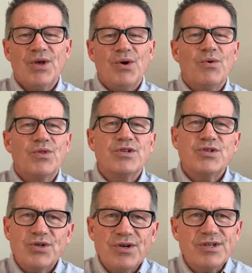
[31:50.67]
The
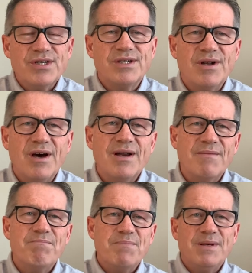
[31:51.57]
church is not a
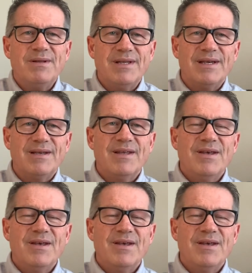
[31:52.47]
building.